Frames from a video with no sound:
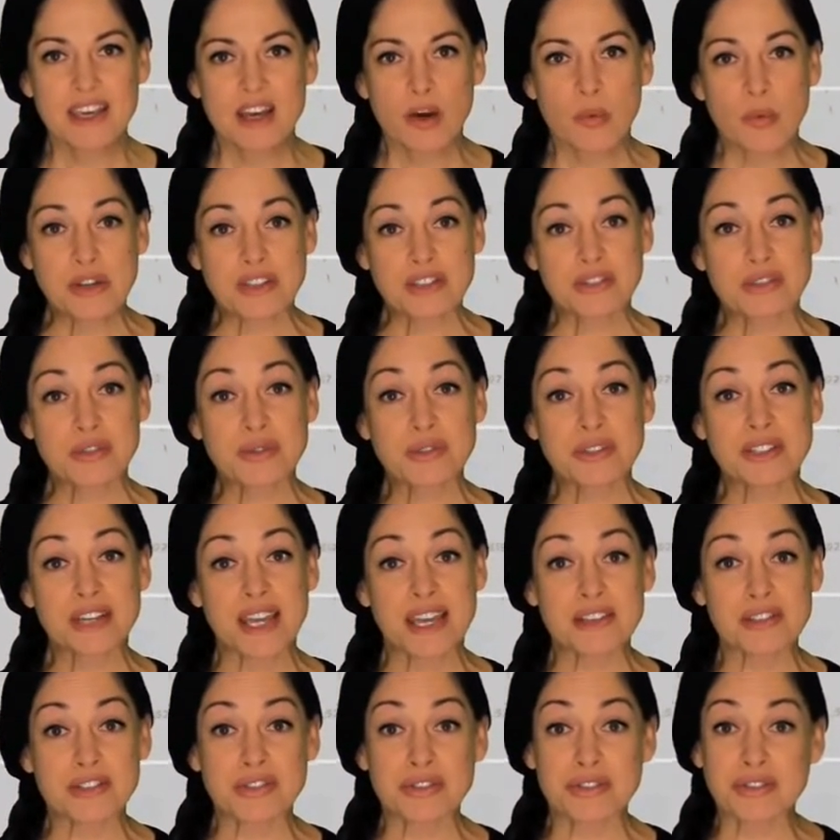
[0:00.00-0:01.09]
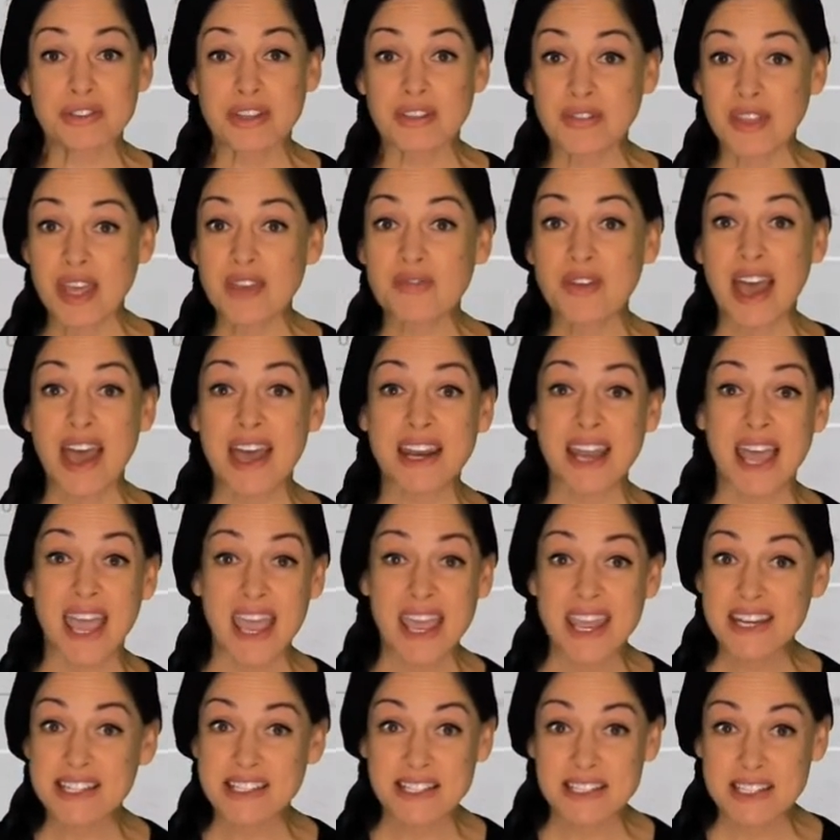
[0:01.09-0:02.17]
When Susan answered that they've had
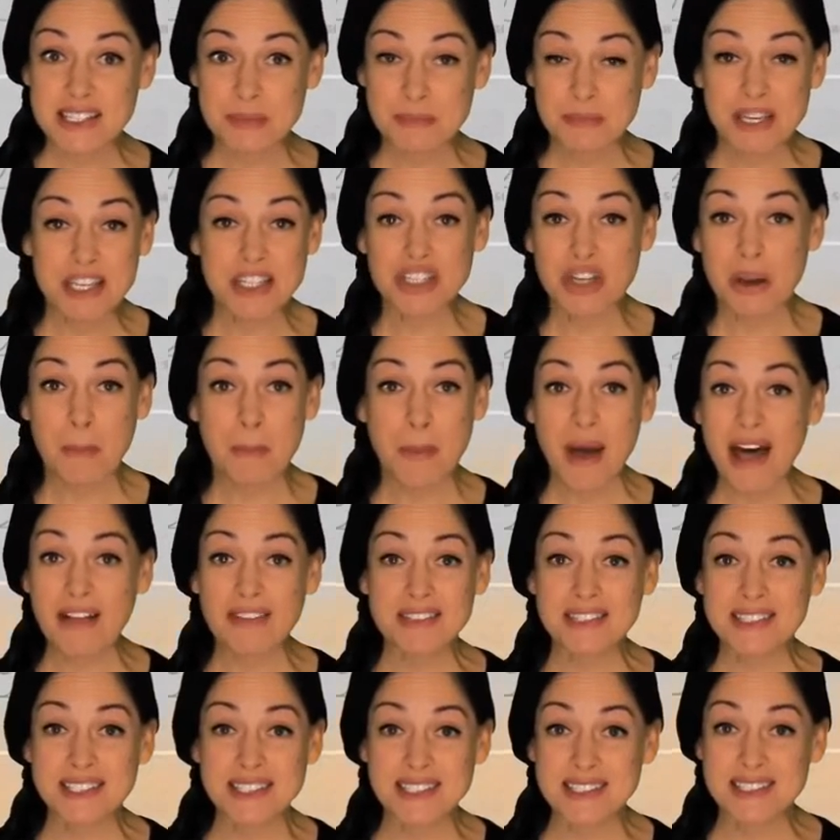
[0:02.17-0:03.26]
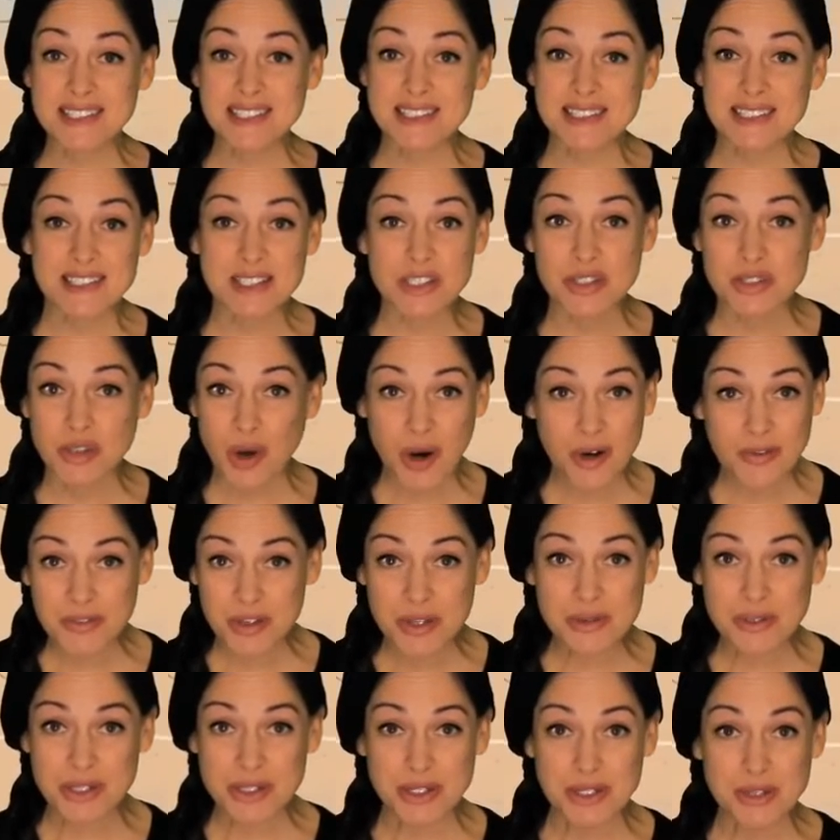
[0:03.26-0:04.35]
hate speech policies since the start of
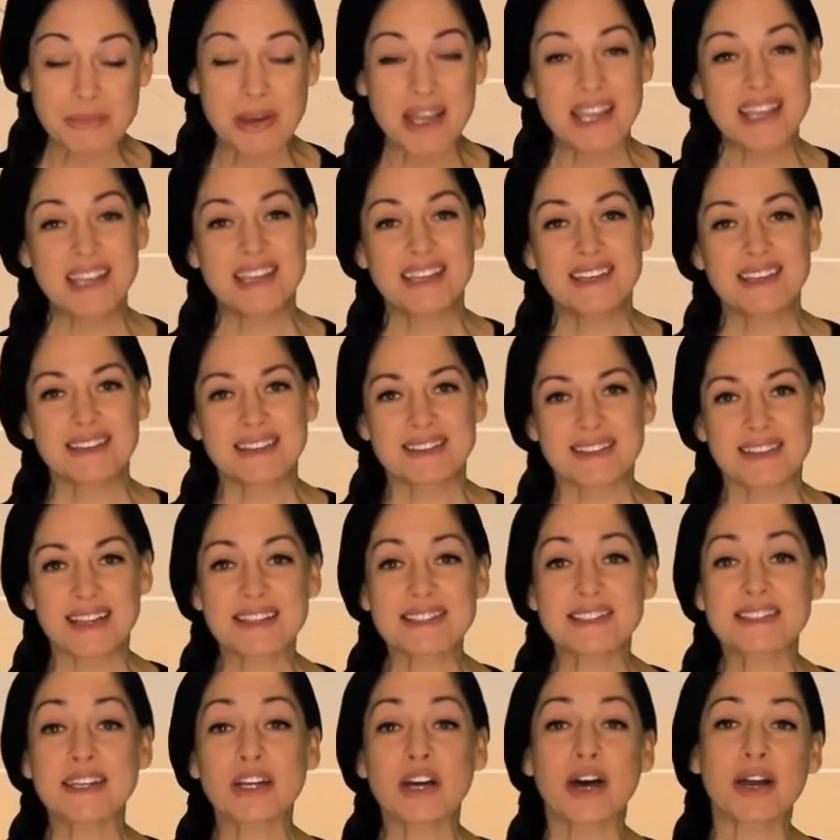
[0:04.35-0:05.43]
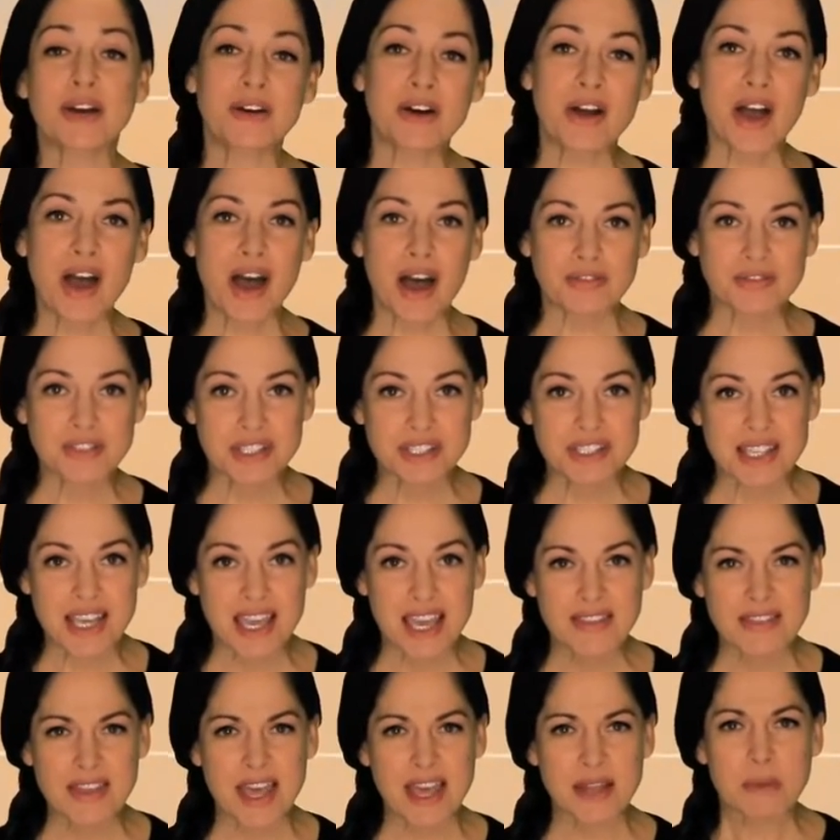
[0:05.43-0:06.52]
YouTube, Leslie cut her off to
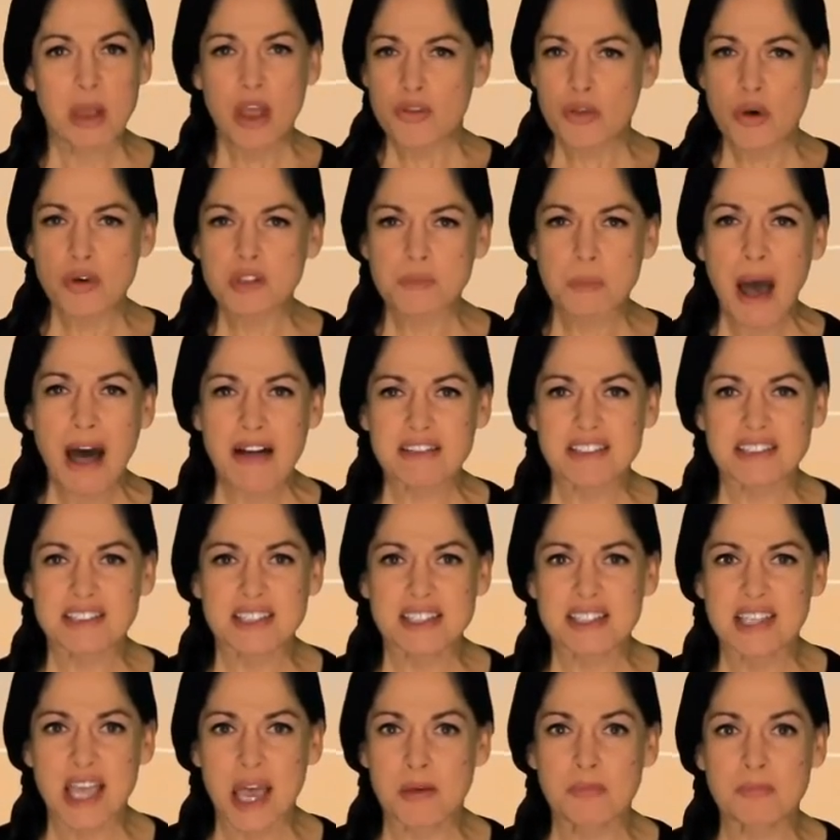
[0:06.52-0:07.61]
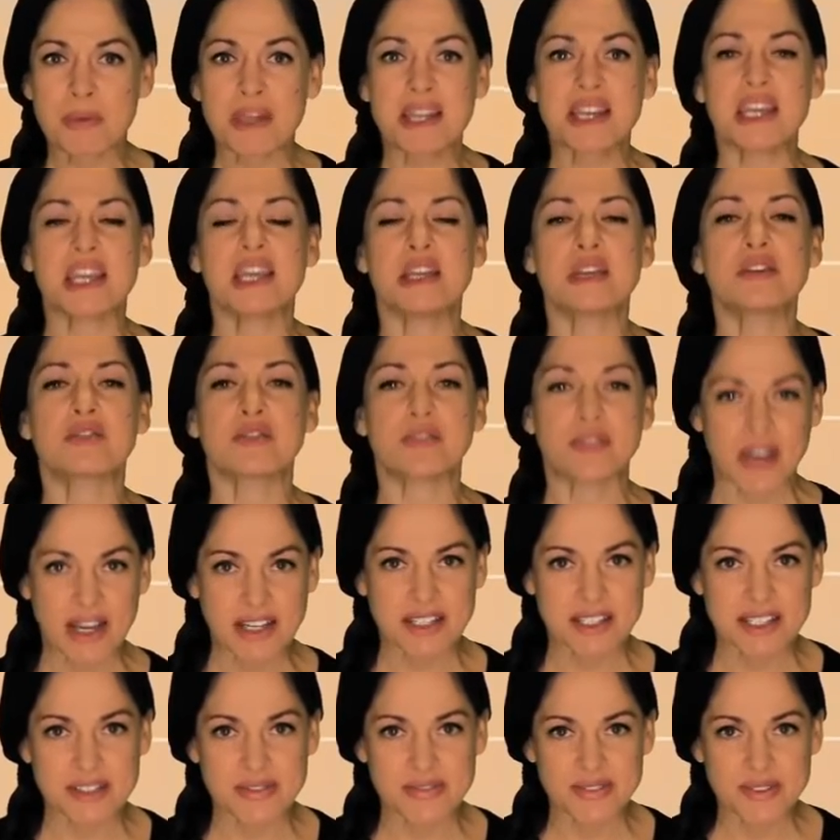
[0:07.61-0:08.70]
say that those policies have been
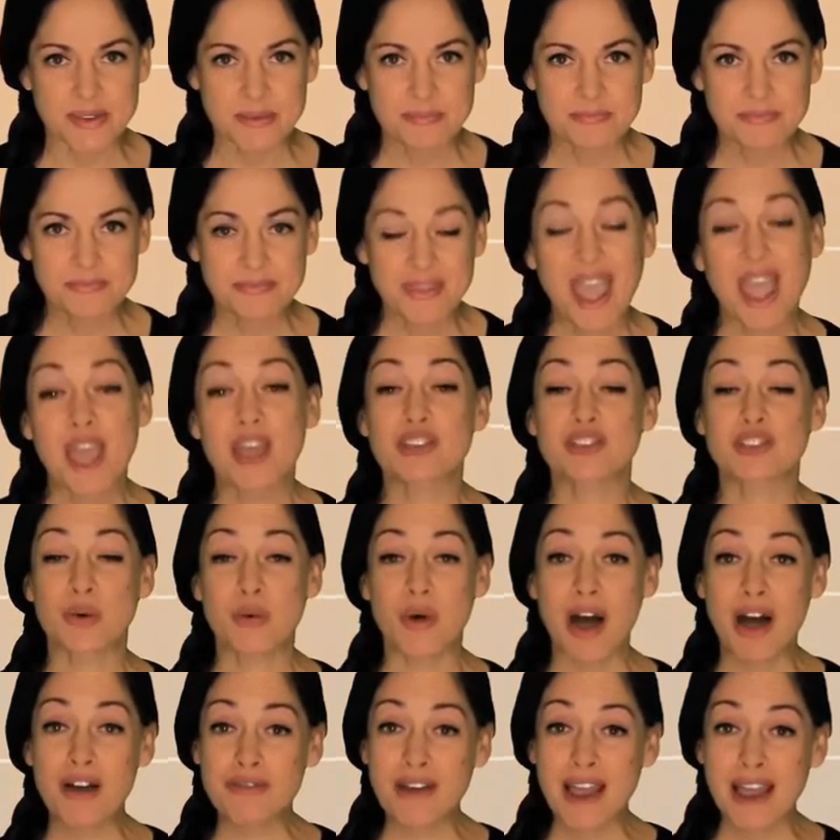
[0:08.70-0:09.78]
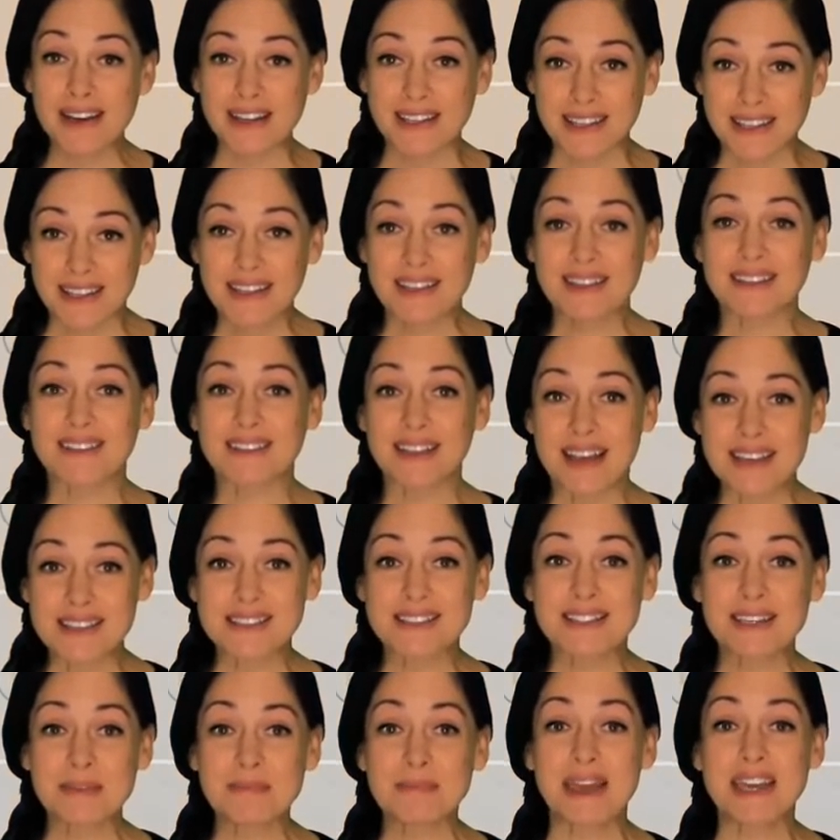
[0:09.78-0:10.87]
ineffective. So already,
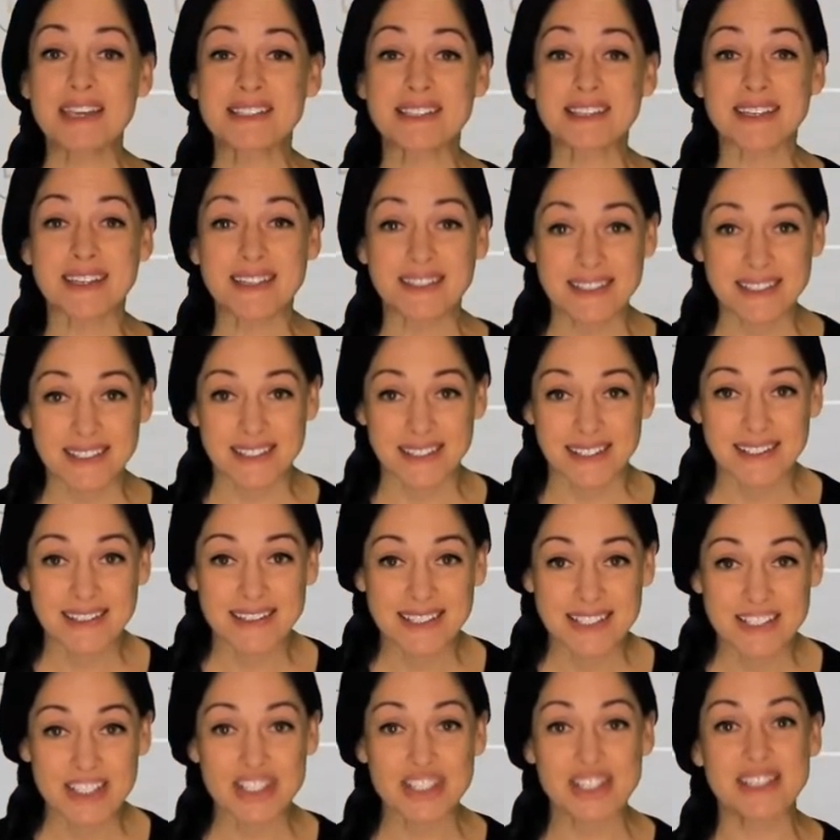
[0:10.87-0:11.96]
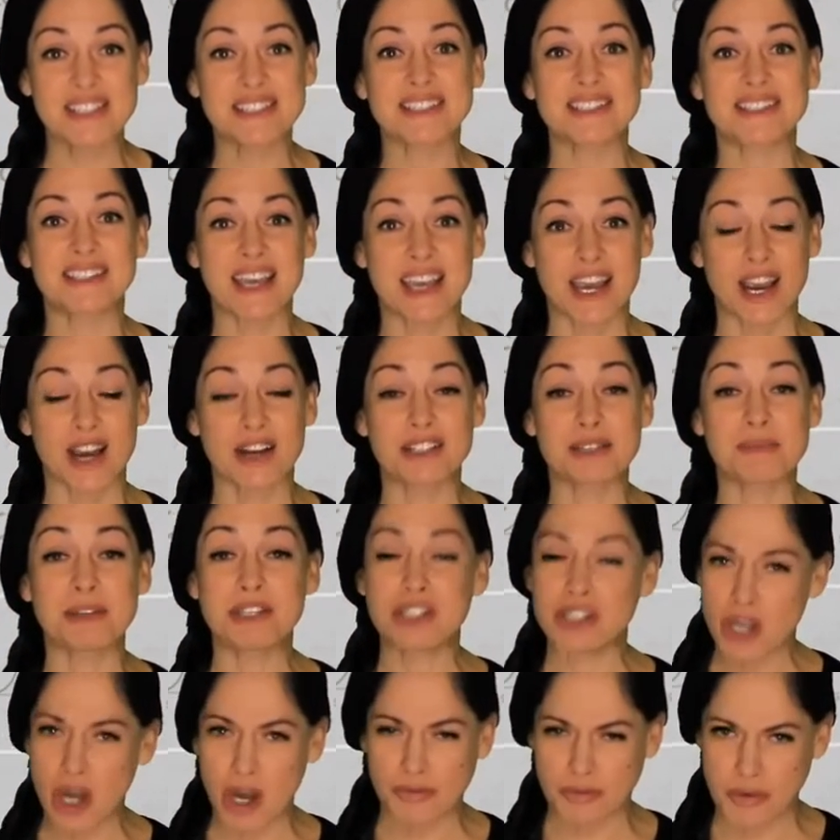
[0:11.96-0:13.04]
Leslie makes it clear that she is there to be
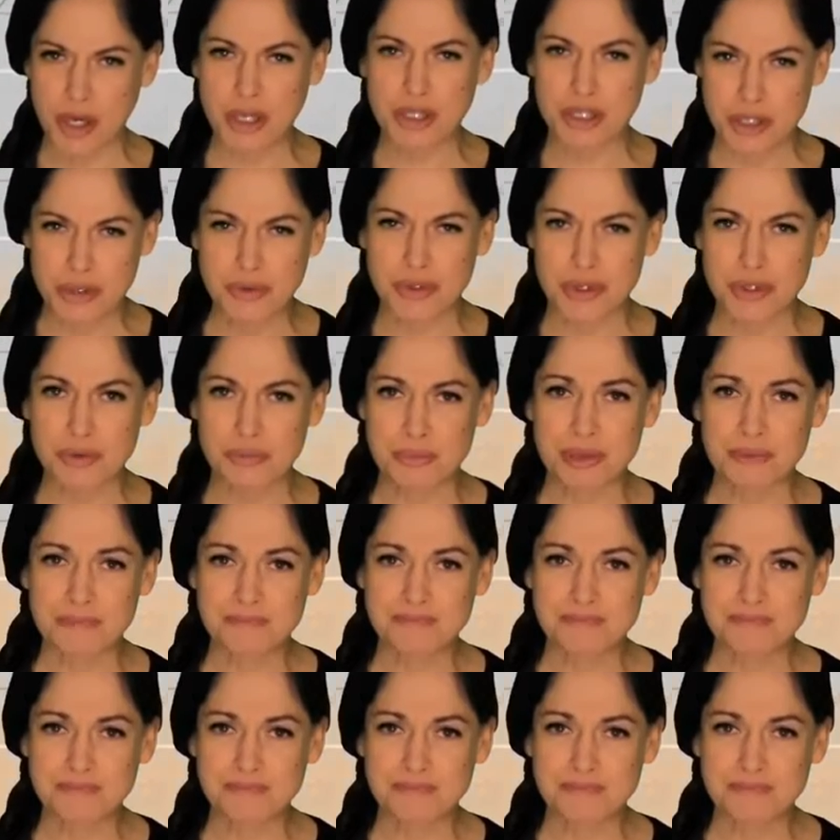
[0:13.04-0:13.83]
tough on YouTube.